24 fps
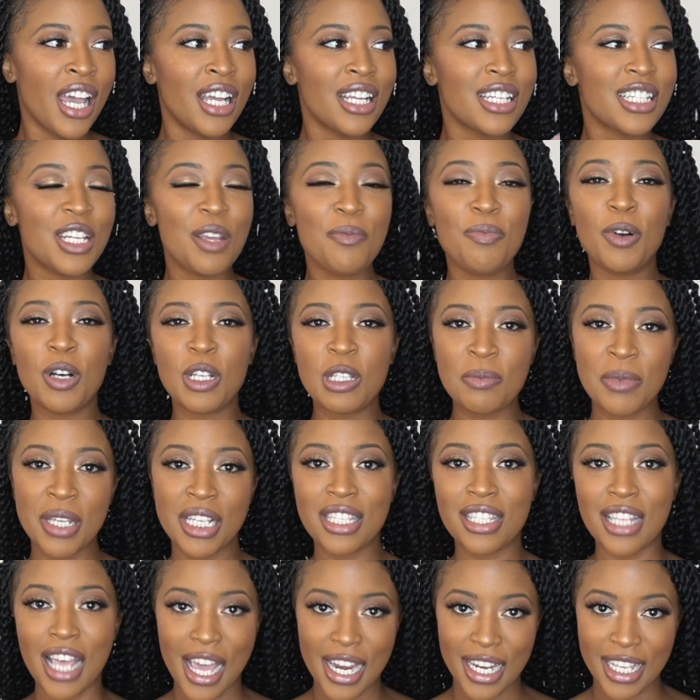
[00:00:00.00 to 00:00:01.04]
She pulls me
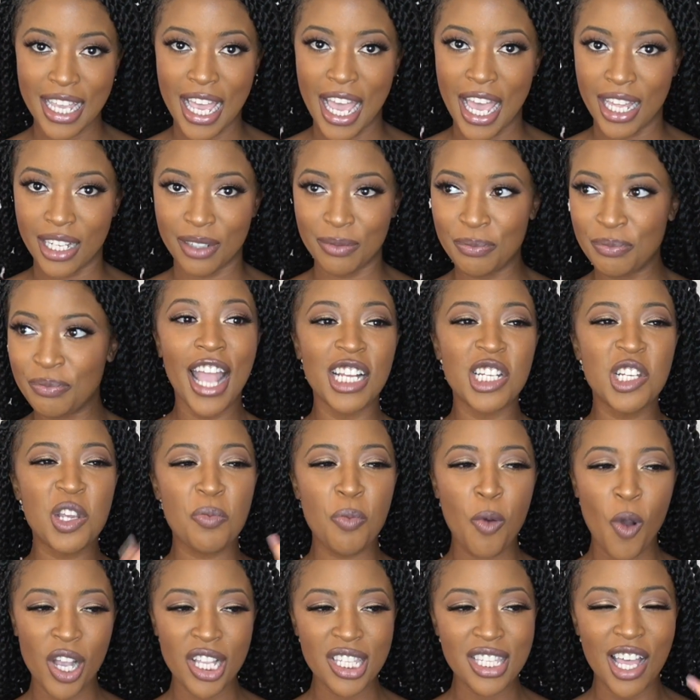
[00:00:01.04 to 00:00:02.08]
aside again, and
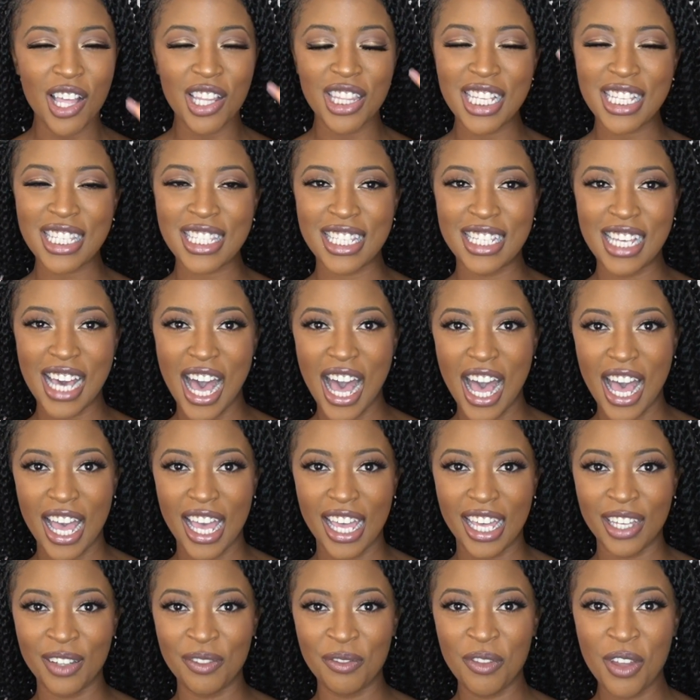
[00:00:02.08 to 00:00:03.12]
she points out this
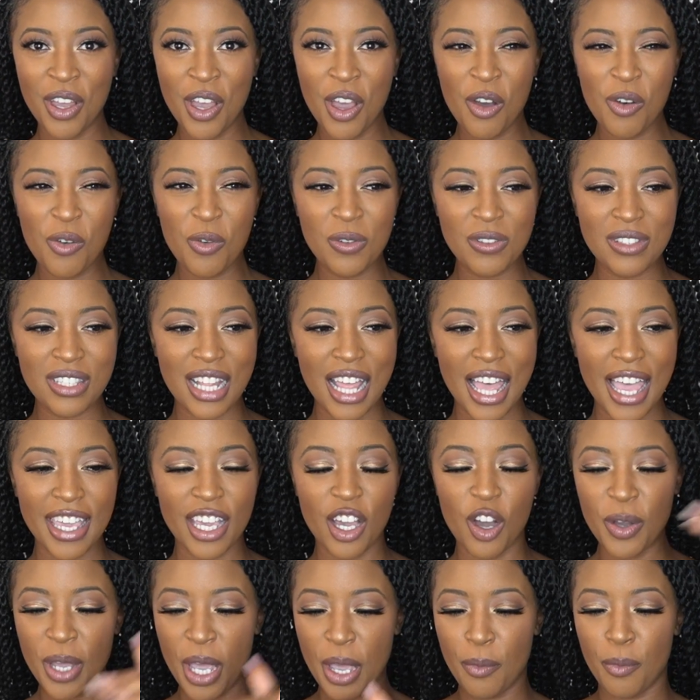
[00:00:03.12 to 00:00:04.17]
guy who's
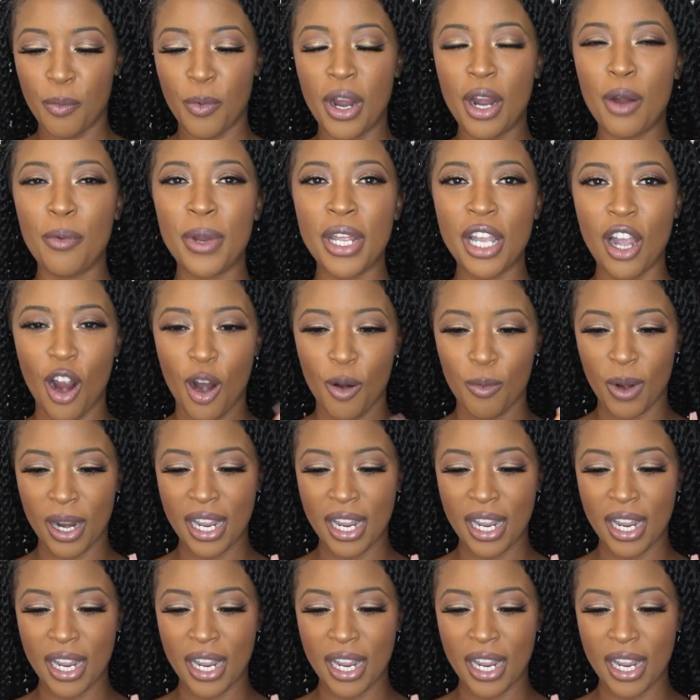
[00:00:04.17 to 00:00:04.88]
like, okay, where we are,